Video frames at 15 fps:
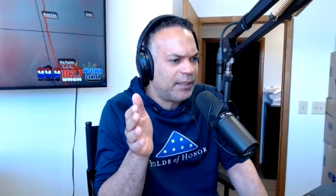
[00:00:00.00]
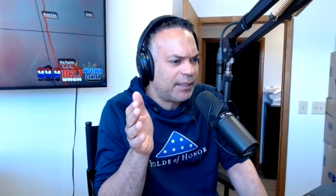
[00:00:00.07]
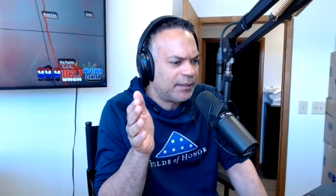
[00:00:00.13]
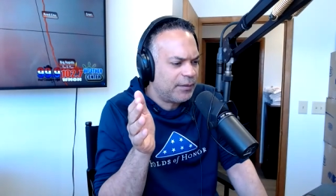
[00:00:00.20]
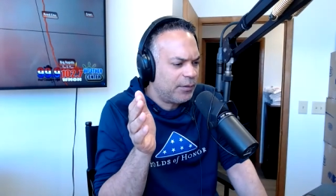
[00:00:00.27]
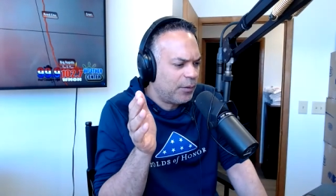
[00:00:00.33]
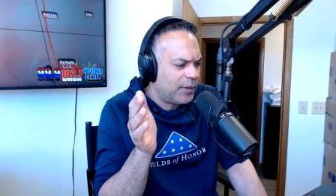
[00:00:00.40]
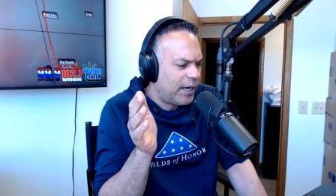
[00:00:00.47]

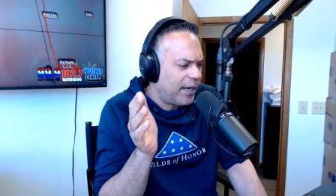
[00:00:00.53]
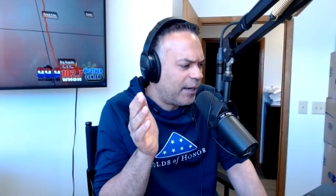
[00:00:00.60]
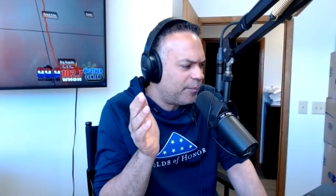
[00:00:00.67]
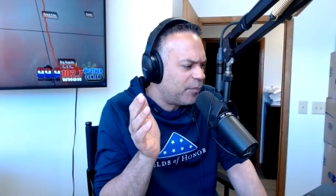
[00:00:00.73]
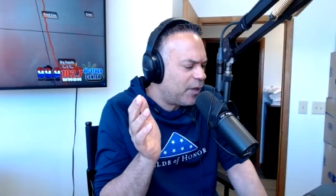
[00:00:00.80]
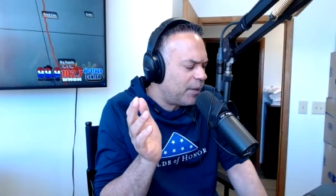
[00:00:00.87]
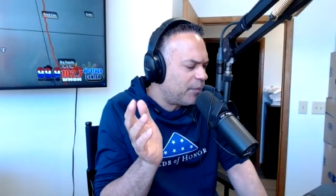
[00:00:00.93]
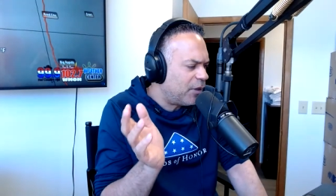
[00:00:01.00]
Like, okay,
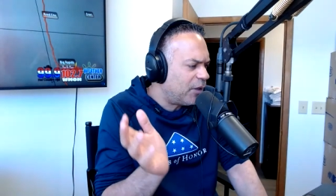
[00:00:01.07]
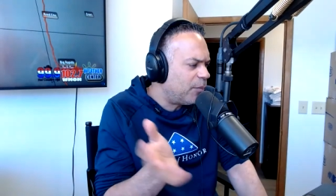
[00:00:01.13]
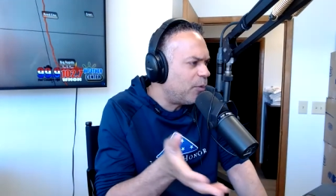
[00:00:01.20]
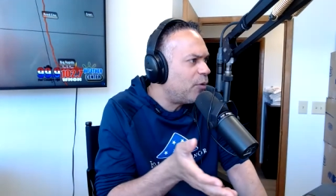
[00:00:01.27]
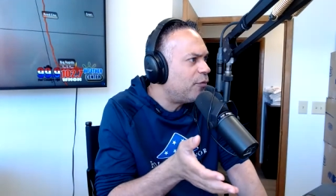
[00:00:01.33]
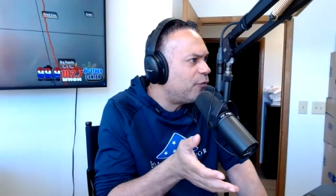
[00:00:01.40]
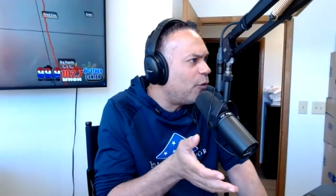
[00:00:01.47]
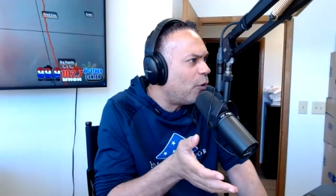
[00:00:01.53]
I'm going to
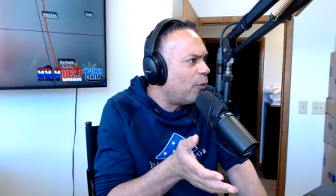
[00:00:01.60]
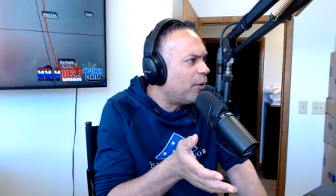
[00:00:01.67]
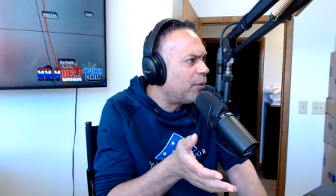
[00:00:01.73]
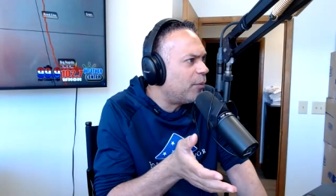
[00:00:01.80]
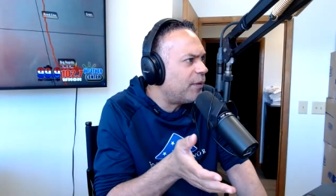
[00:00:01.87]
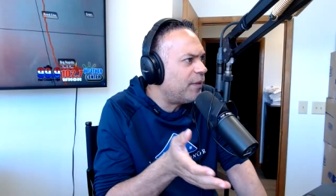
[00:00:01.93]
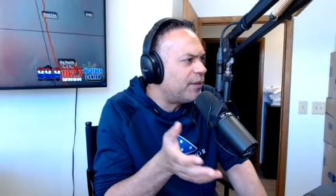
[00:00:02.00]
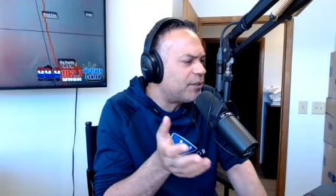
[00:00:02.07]
move
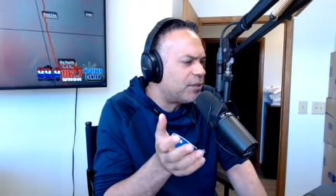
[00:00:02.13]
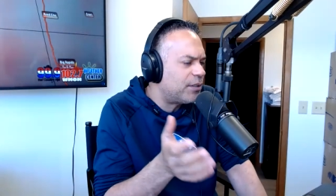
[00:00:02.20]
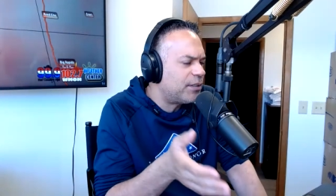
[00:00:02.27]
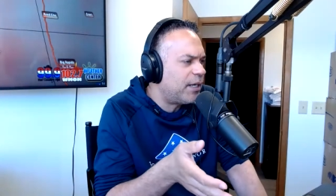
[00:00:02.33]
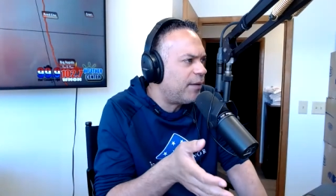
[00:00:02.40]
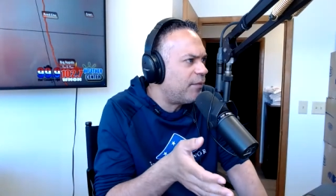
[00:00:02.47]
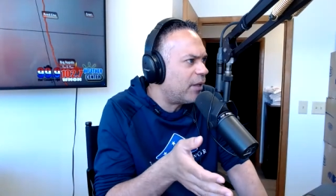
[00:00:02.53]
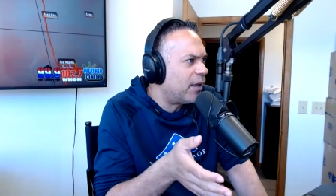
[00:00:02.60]
forward with this. Let's
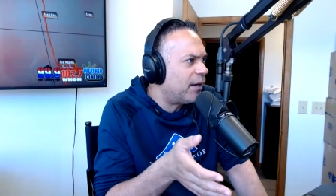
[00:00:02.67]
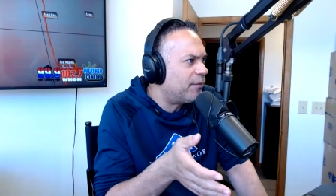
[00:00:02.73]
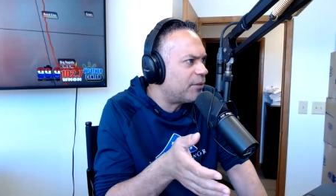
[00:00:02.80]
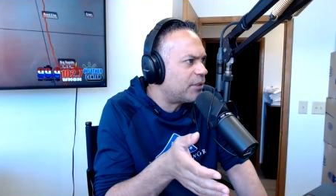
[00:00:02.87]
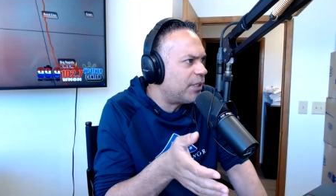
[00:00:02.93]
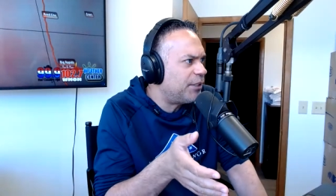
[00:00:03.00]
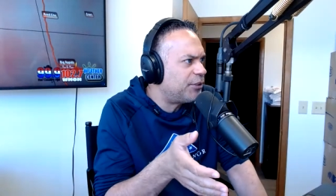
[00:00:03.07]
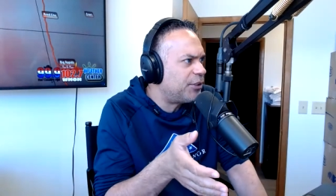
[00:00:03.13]
have the
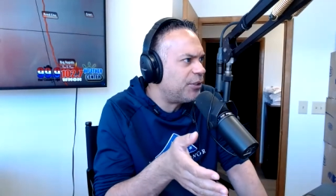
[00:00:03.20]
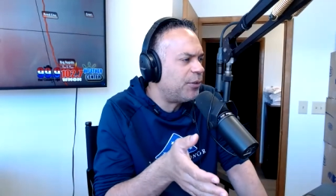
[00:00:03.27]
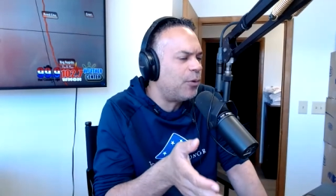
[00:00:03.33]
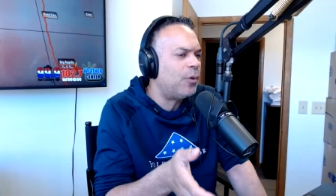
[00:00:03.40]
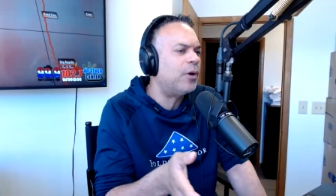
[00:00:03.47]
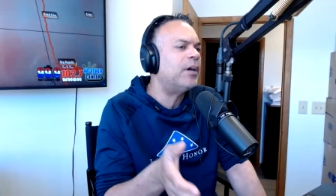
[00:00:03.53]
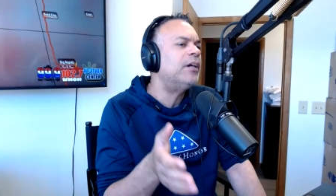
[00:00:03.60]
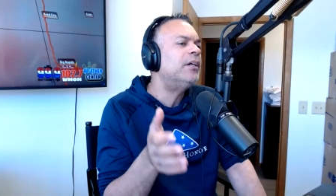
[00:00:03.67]
conversation,
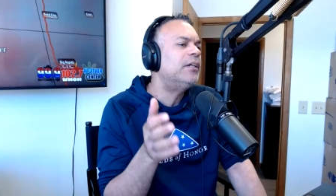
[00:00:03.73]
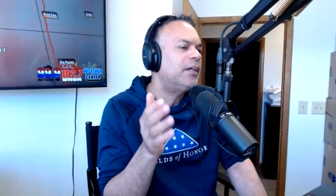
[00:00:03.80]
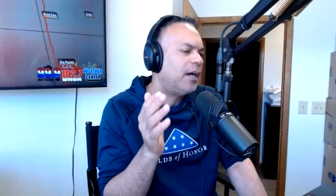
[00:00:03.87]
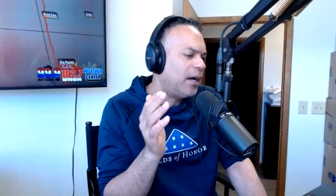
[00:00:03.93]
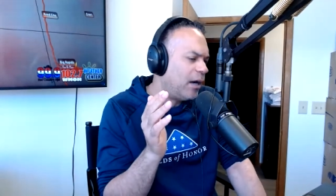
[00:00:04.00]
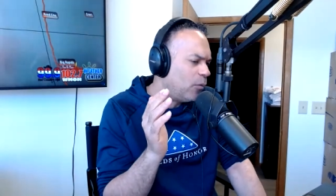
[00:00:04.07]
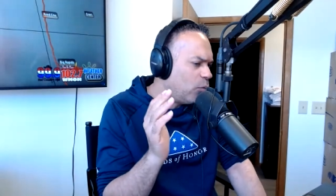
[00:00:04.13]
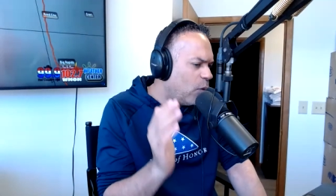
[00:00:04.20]
or
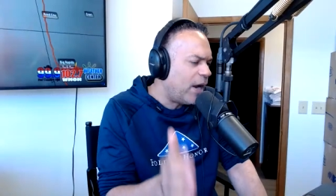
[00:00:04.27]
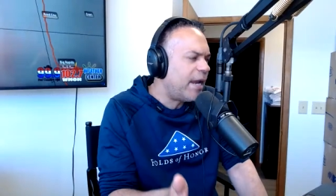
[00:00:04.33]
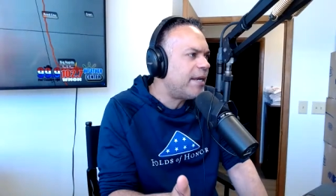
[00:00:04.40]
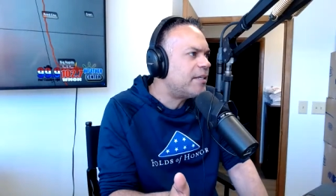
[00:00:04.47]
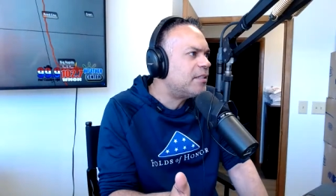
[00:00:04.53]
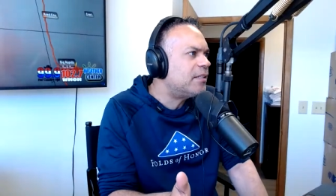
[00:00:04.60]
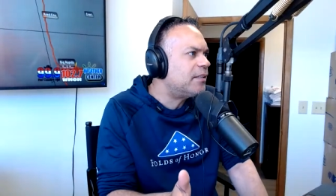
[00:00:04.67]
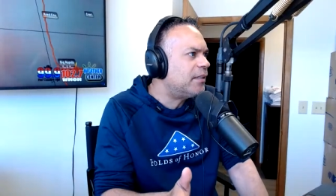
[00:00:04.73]

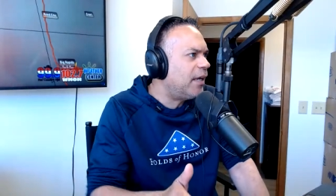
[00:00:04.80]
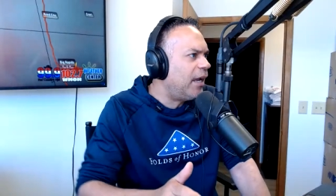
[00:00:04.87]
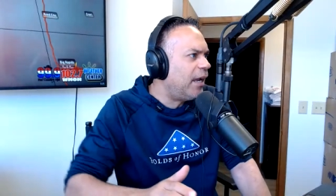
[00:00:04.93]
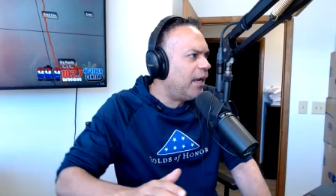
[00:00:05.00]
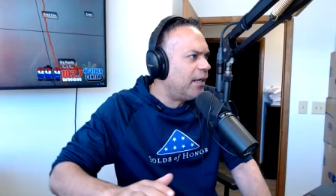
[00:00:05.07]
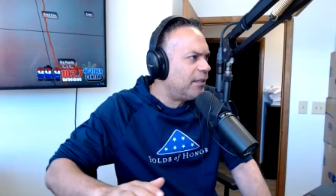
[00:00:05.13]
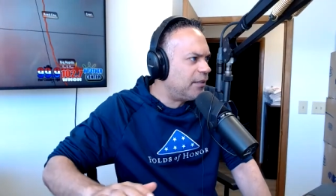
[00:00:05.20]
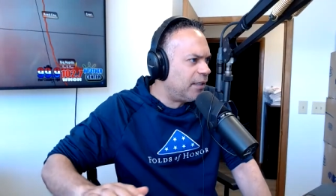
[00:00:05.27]
wait
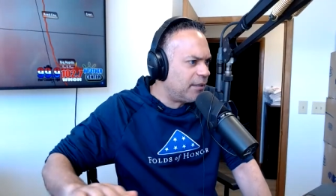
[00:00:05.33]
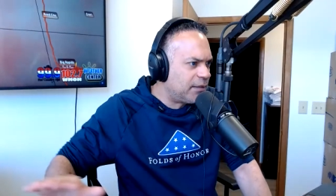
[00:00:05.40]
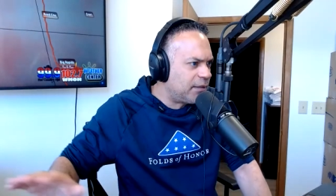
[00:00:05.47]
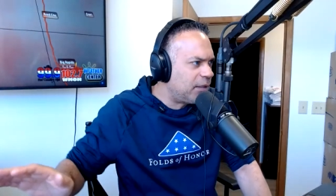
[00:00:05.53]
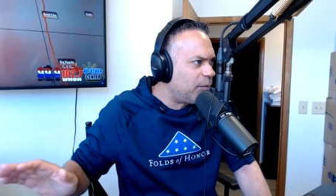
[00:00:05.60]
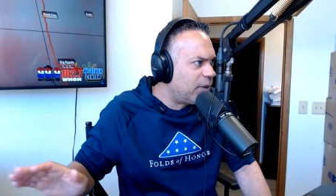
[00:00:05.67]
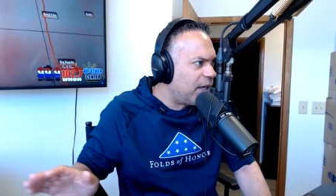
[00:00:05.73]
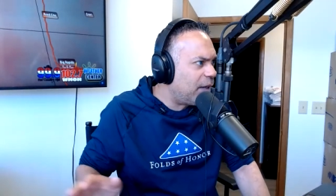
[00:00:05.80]
and
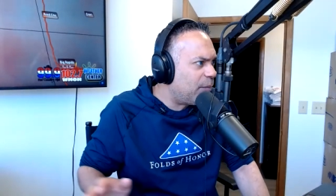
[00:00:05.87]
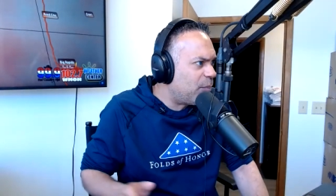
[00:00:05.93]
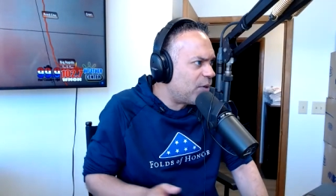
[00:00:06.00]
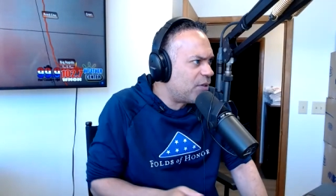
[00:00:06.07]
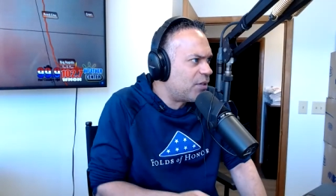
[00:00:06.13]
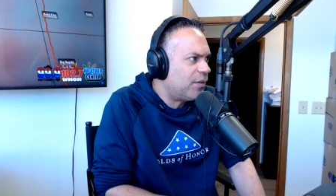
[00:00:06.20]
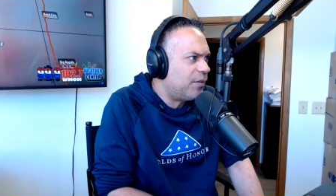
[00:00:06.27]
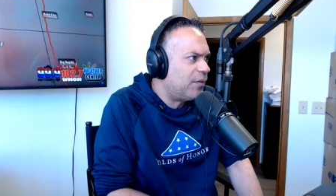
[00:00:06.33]
see what
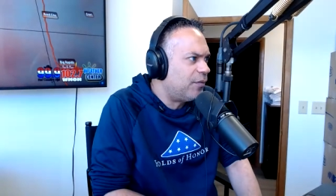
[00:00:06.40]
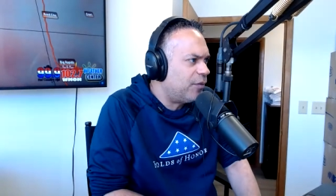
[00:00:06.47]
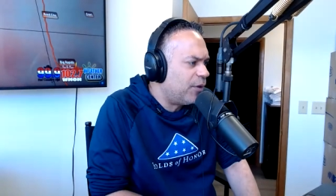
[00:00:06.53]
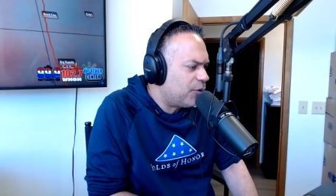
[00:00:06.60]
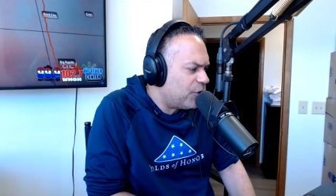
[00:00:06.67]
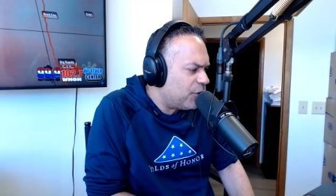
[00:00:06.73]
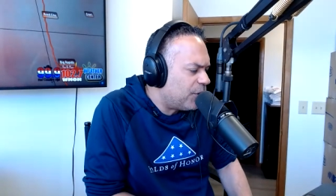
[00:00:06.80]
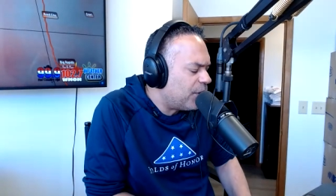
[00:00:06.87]
happens in the
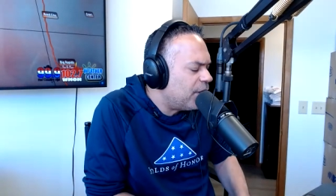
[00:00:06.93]
future.